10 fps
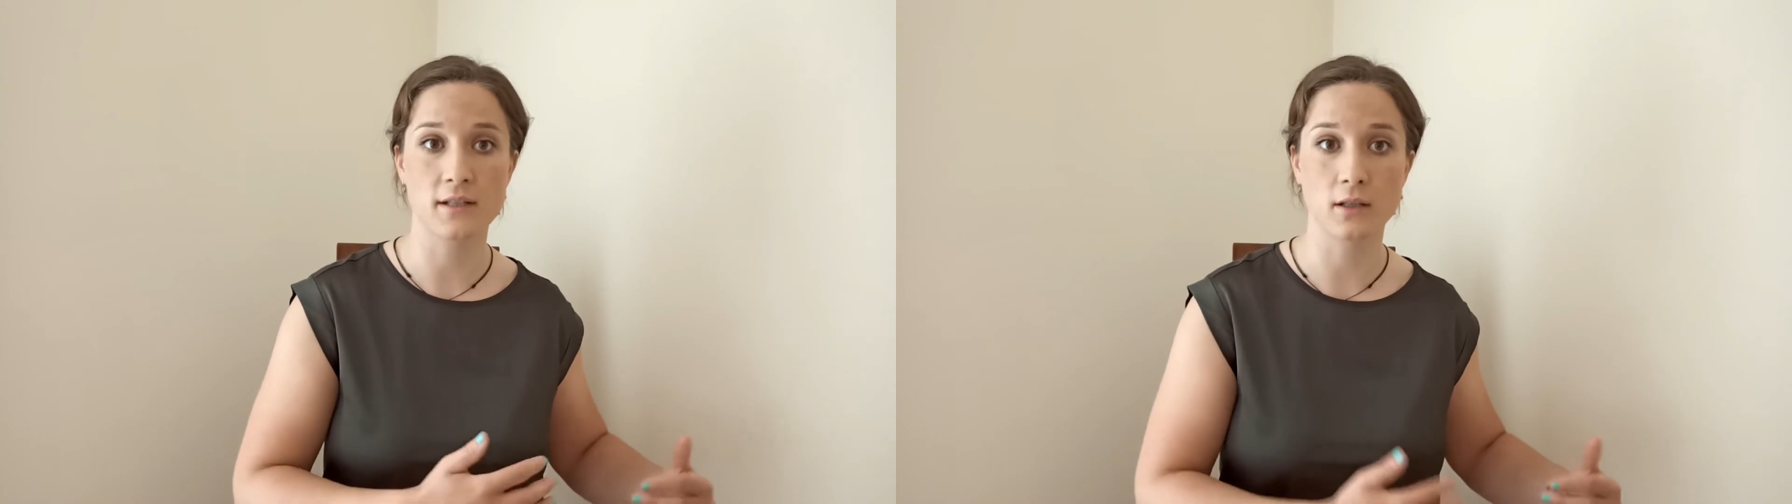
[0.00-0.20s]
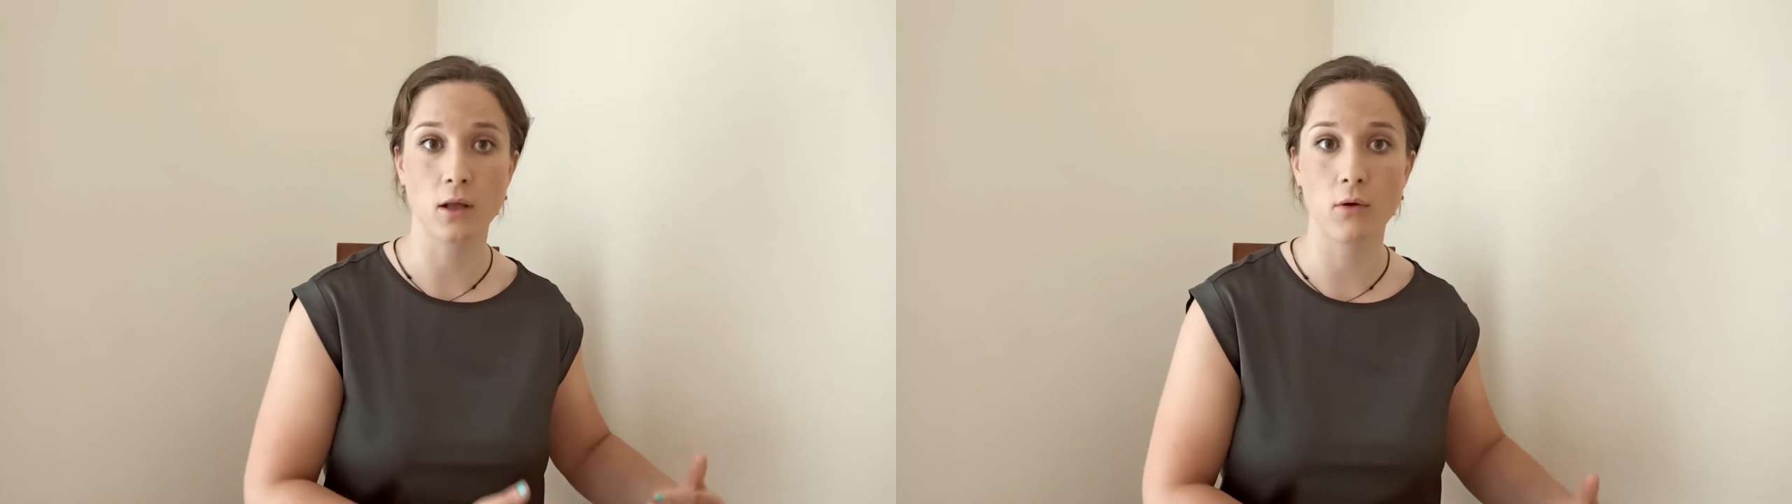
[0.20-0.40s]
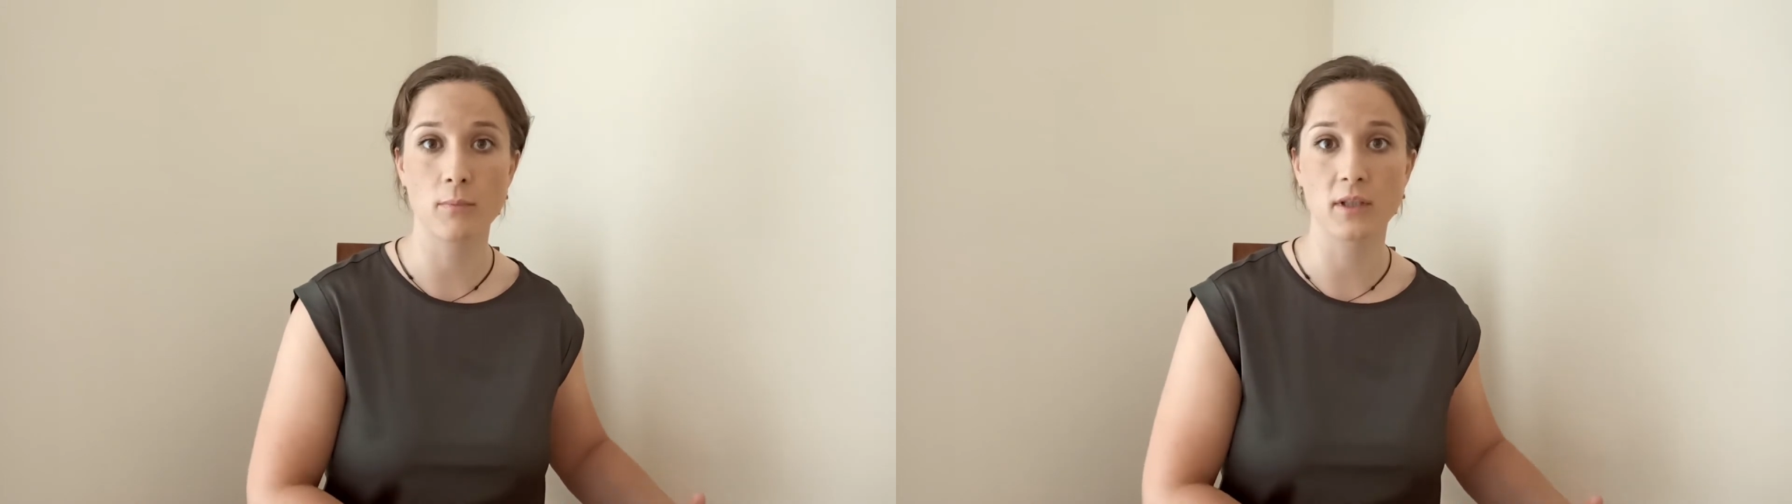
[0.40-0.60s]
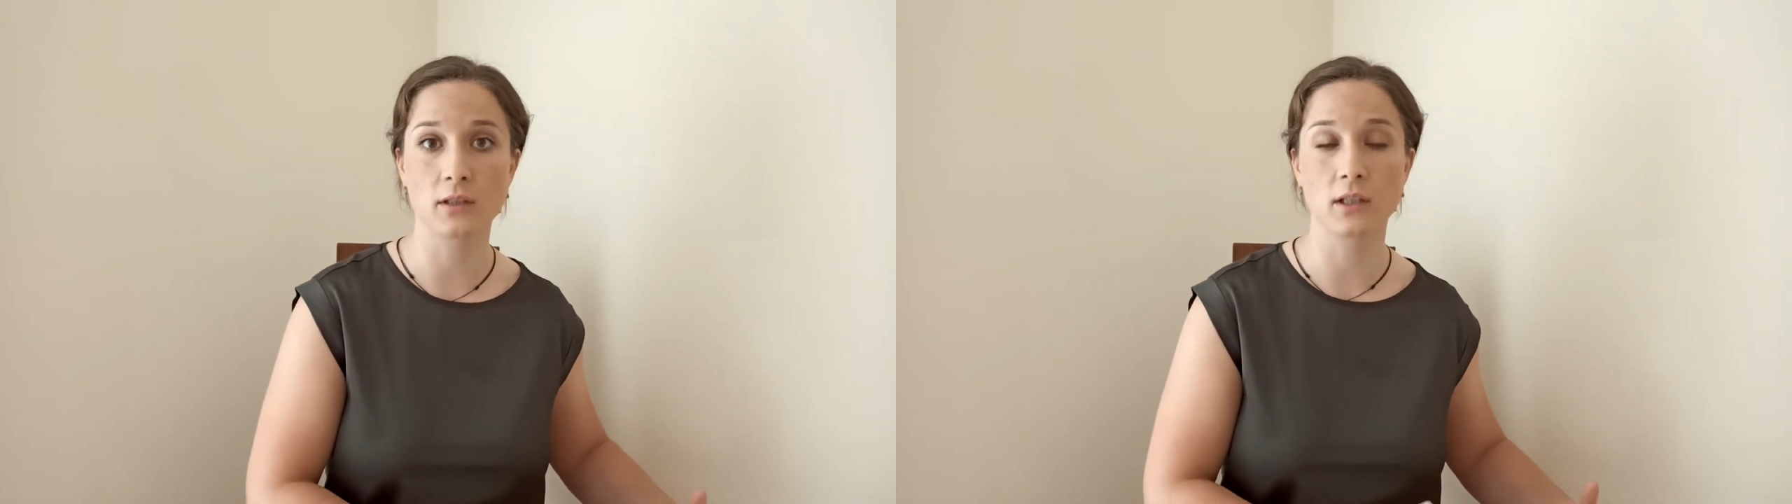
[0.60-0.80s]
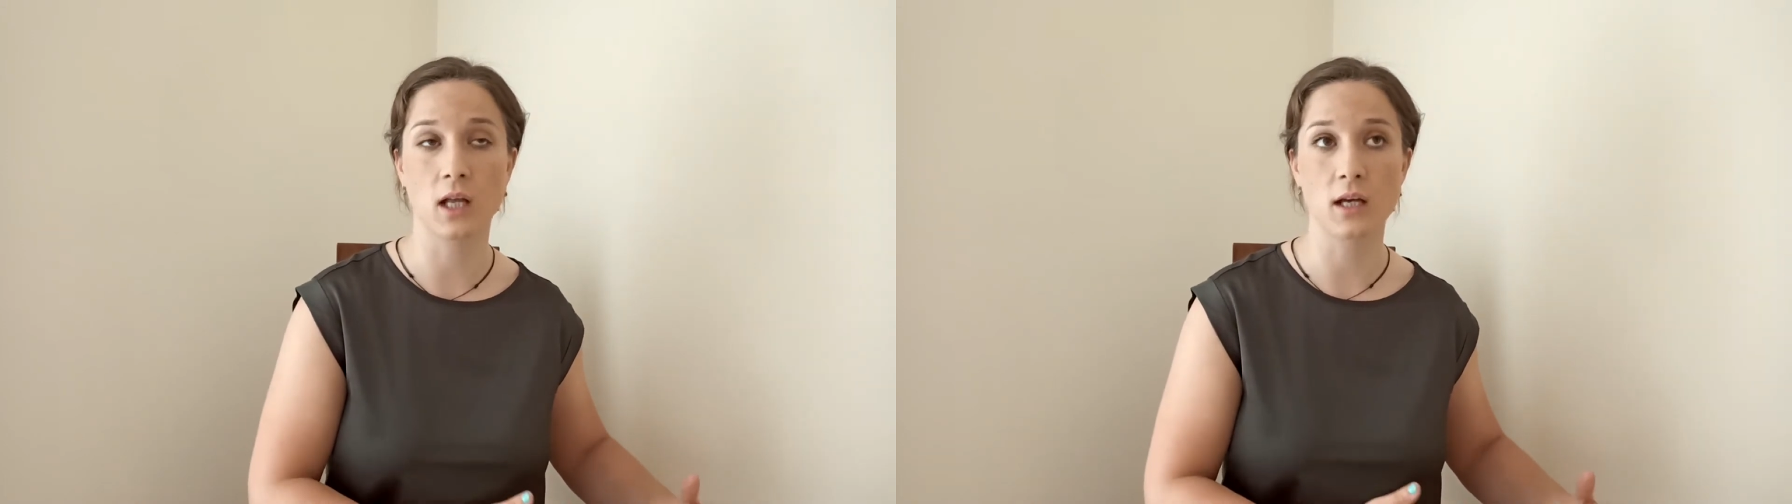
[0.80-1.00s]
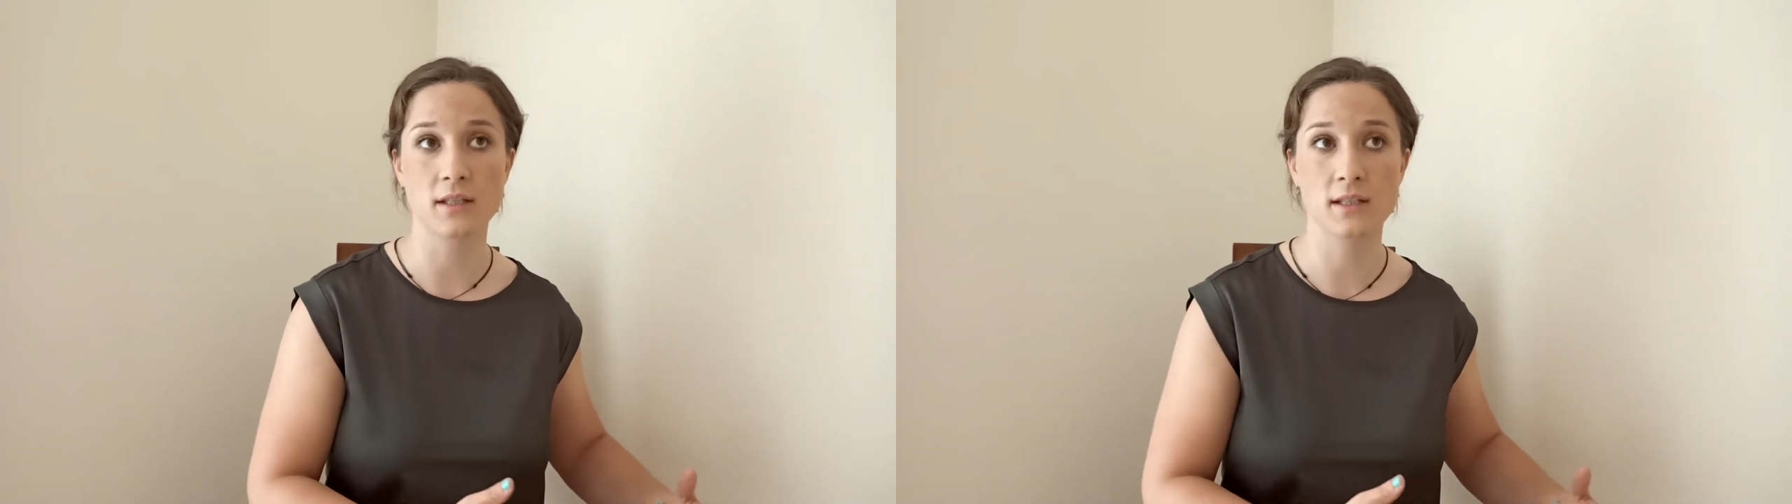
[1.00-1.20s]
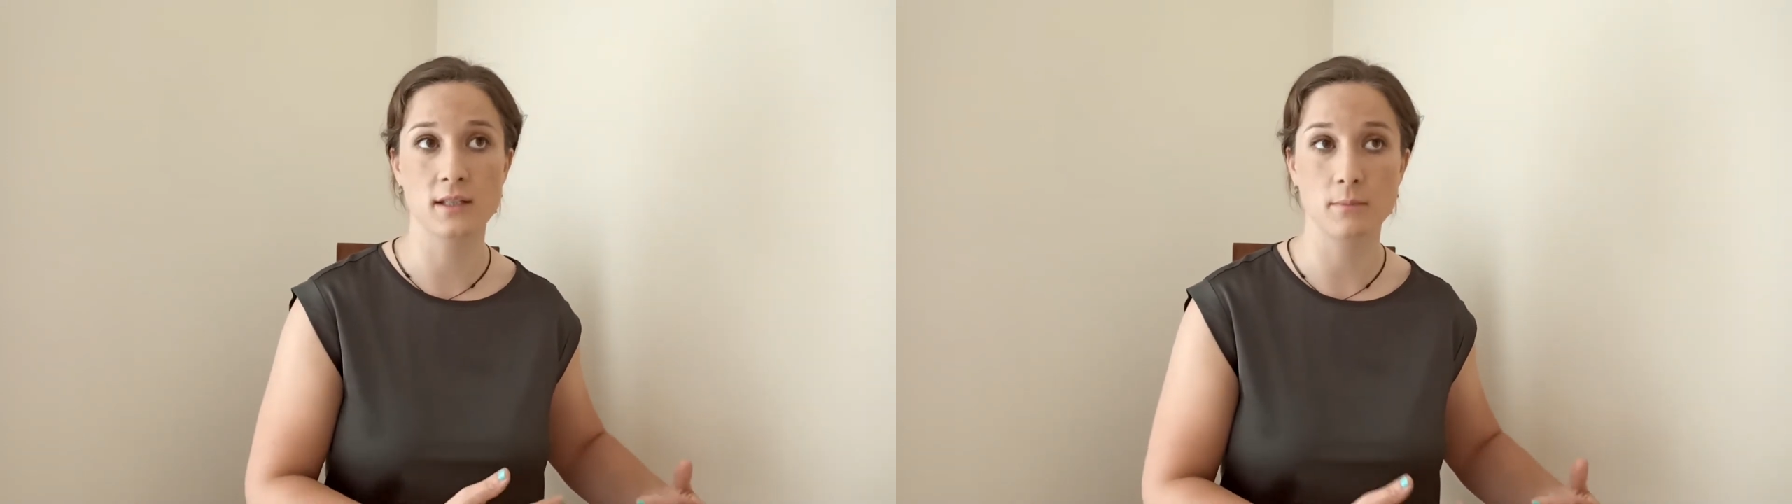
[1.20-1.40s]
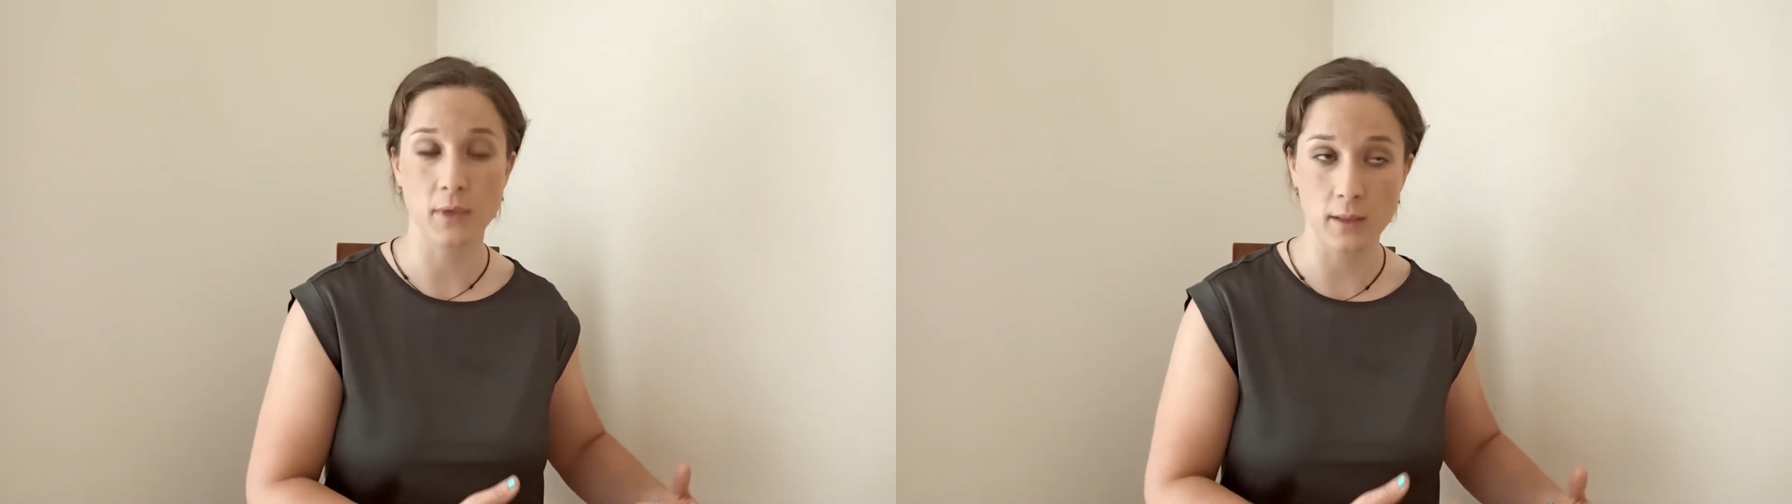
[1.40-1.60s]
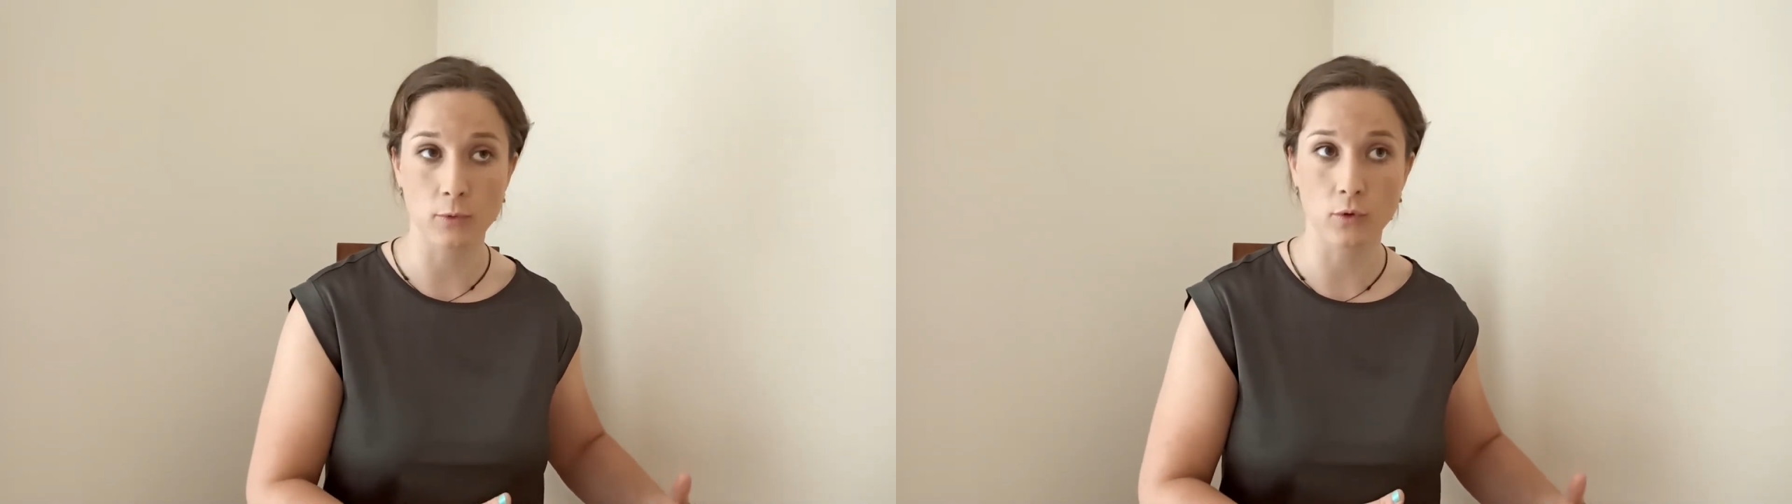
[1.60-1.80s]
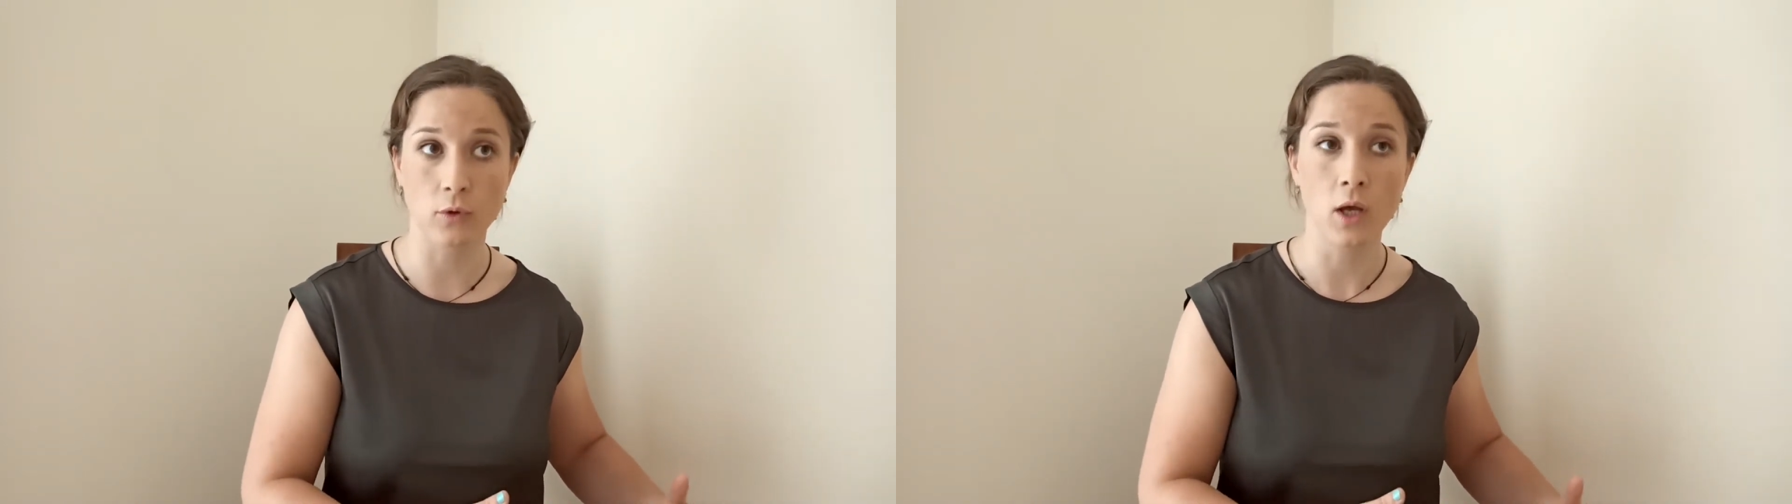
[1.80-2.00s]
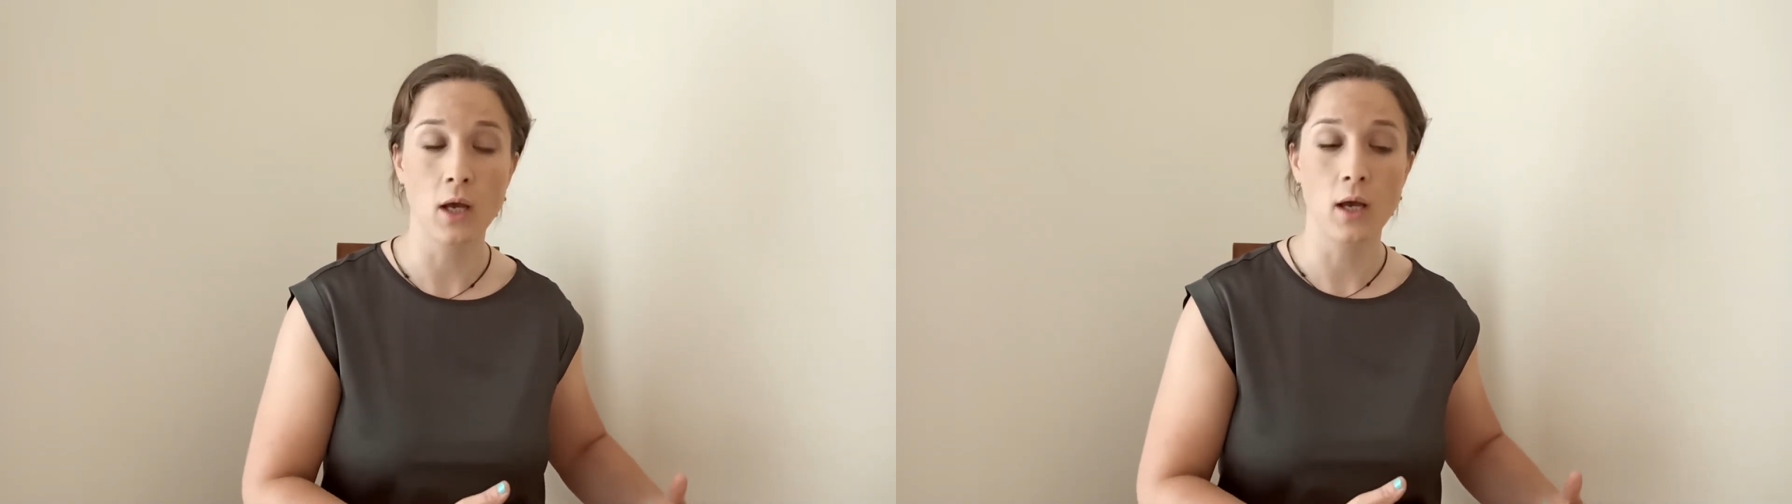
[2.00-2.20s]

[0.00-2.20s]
and lower middle class people